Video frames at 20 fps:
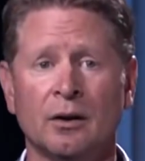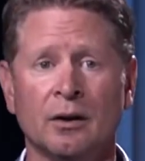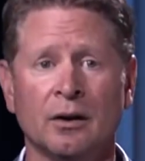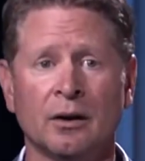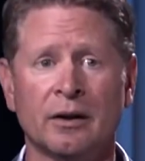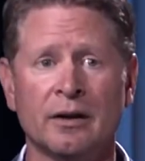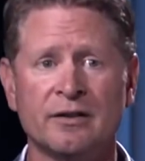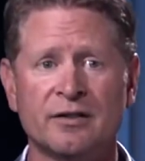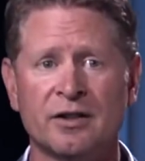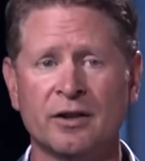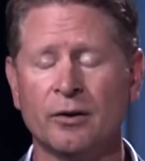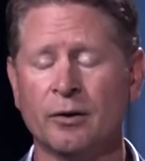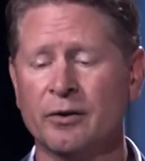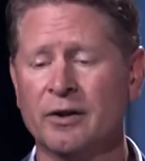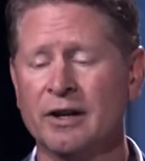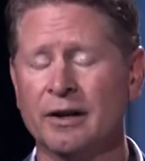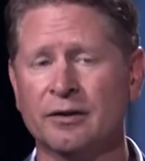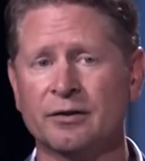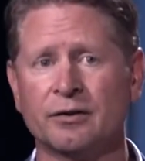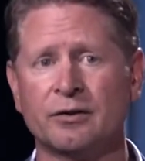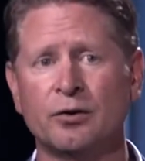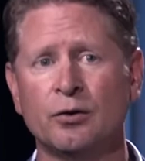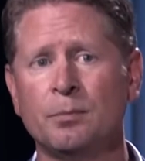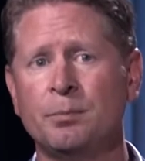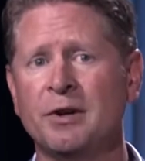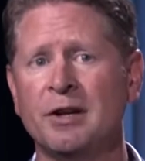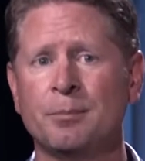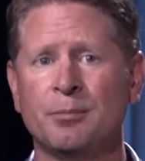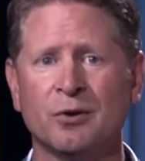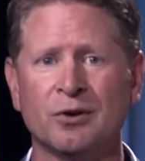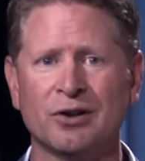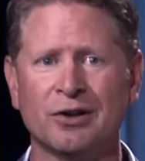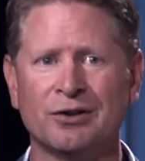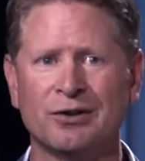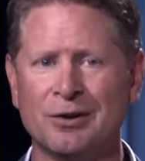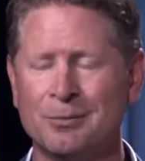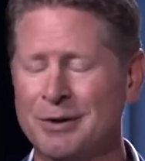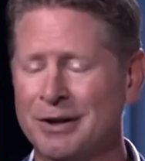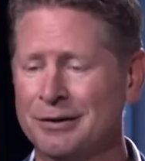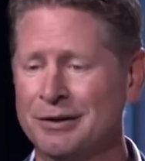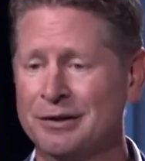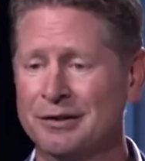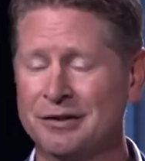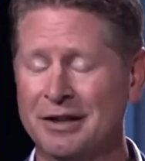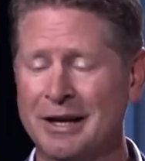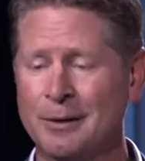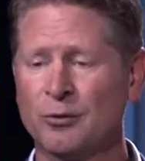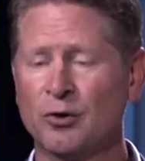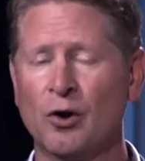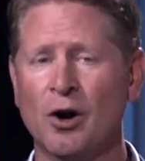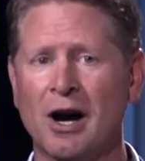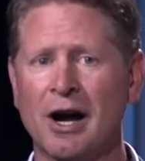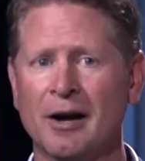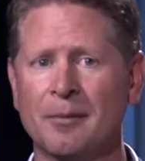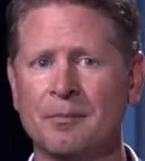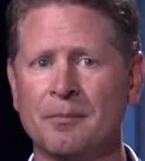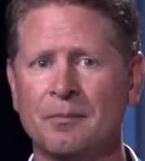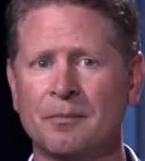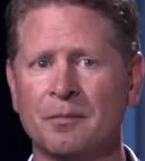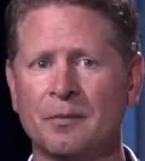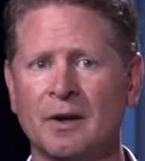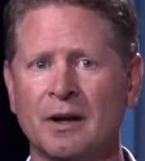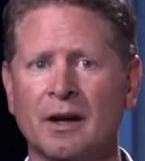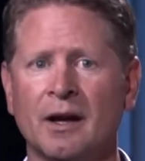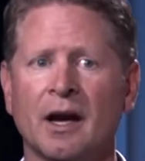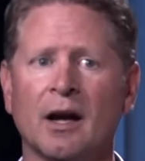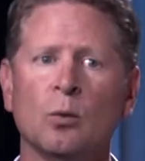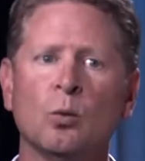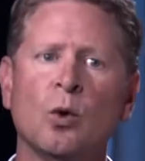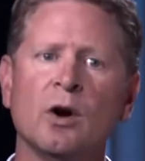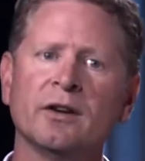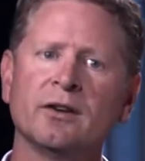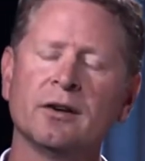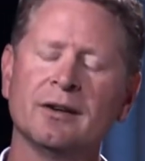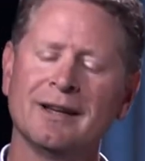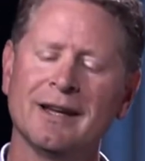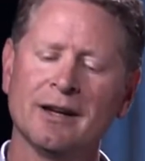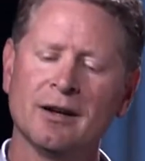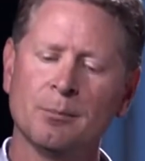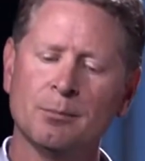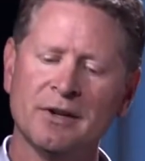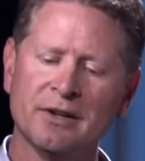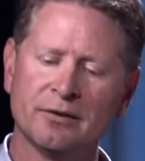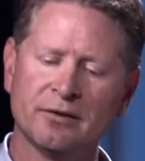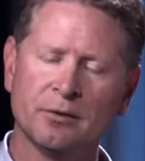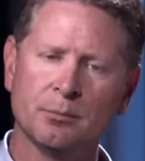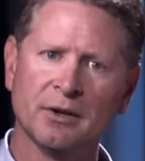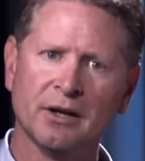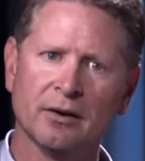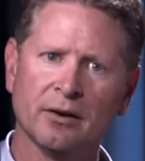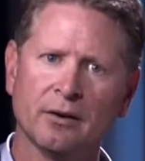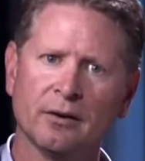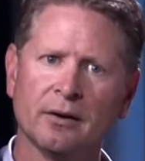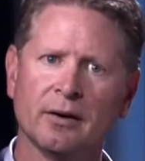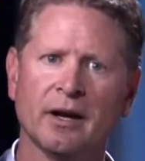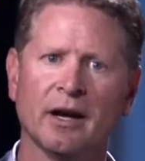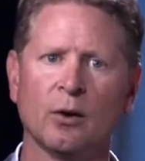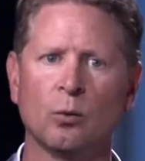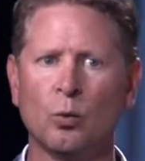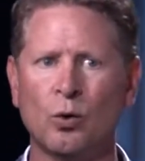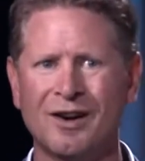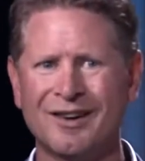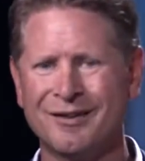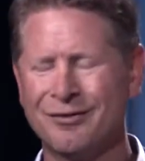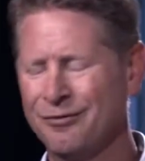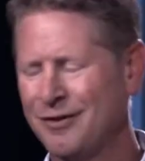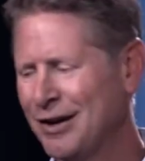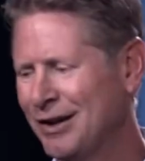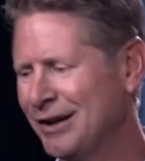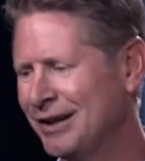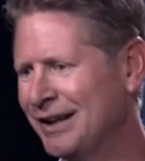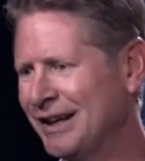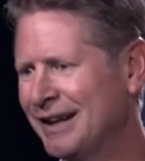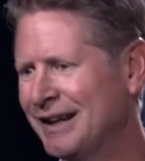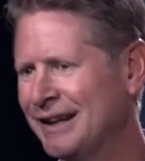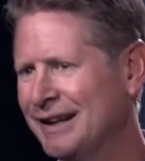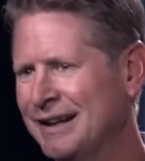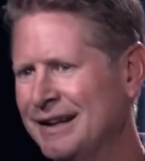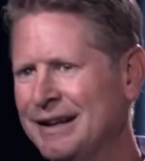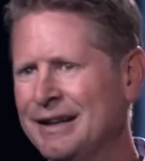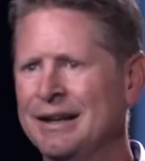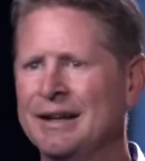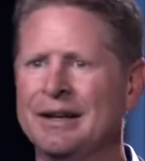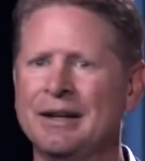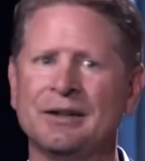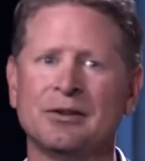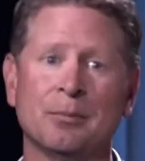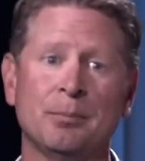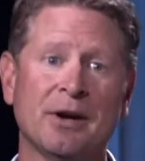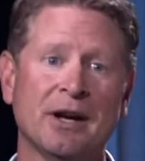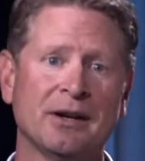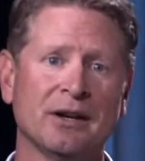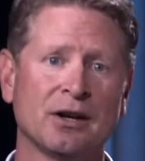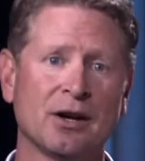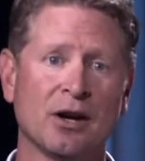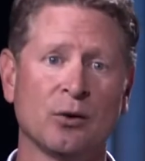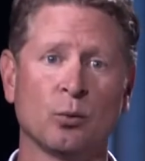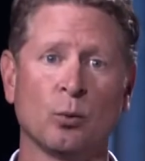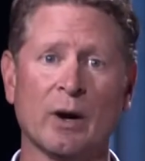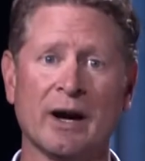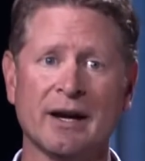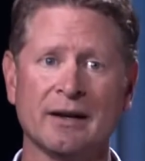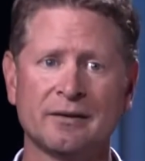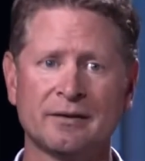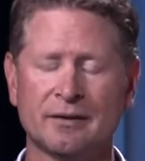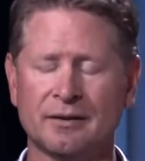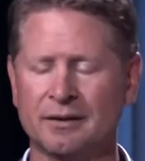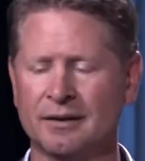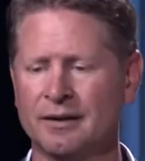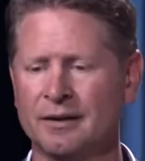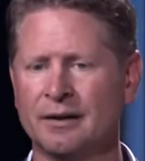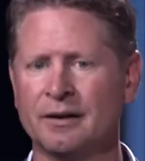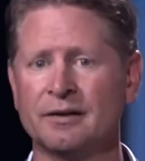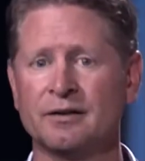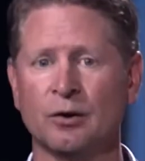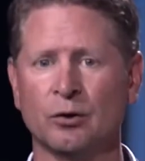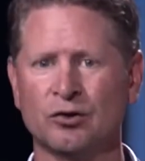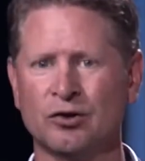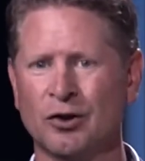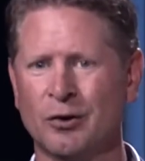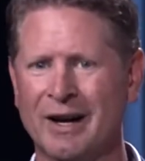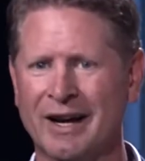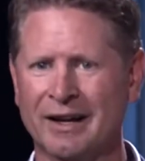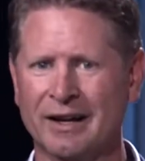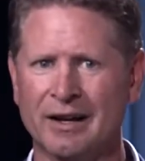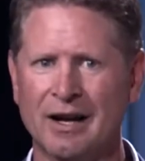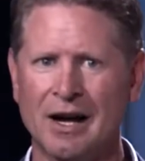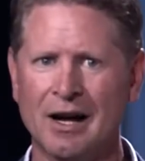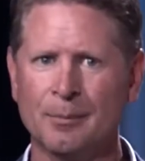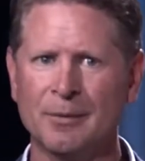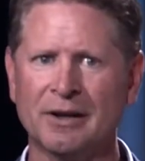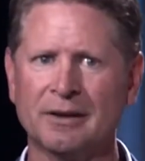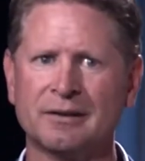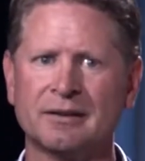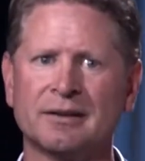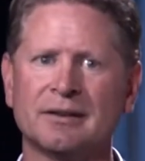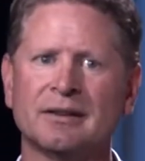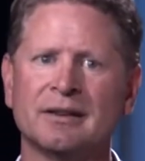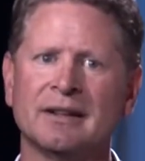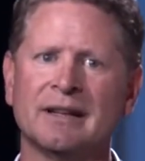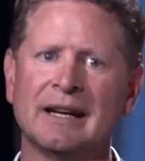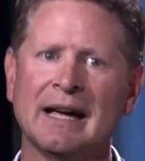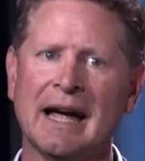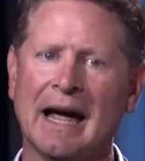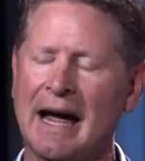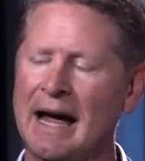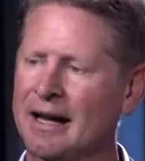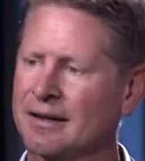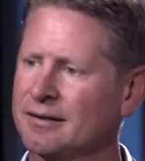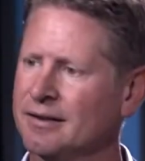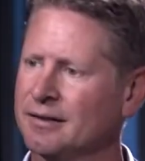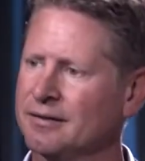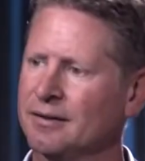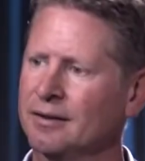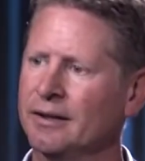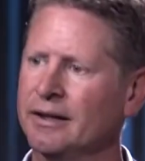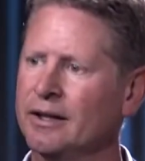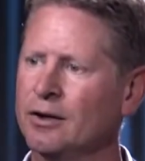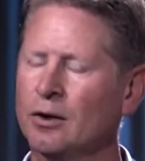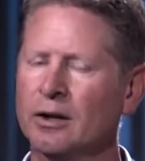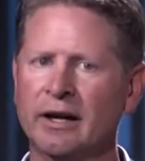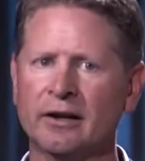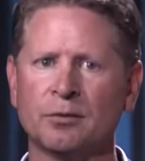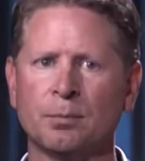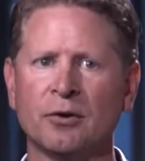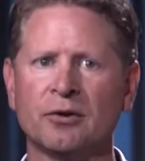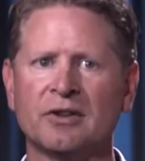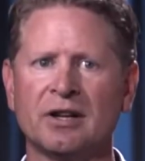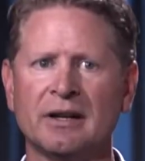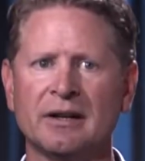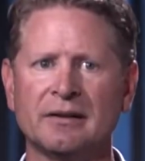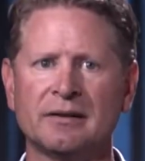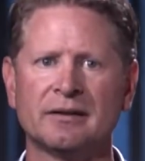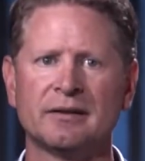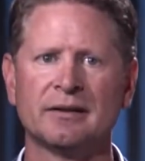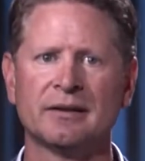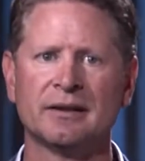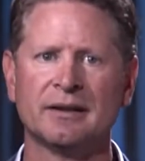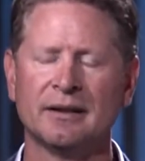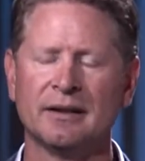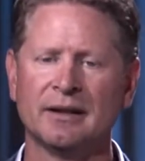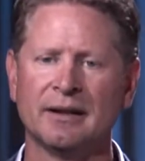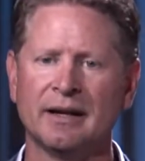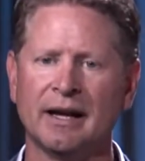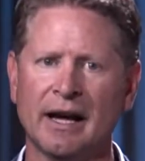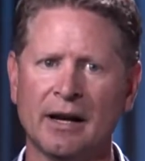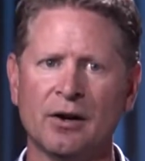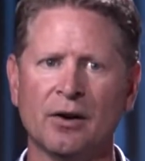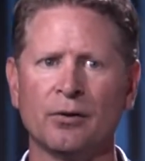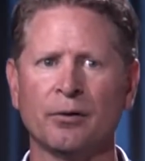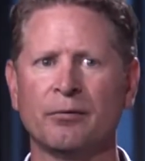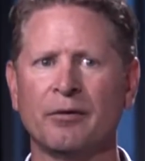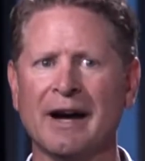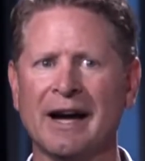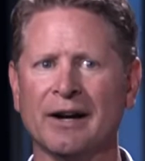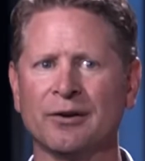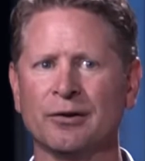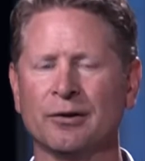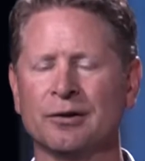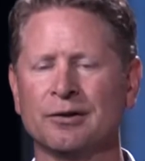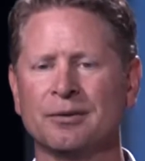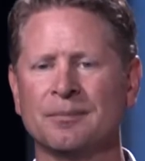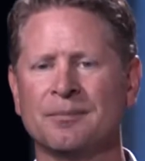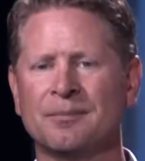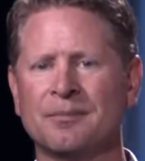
Consider this, 2 people could commit the same crime, and one could get a misdemeanor and one a felony, depending on race, socioeconomics, access to legal expertise, and other factors.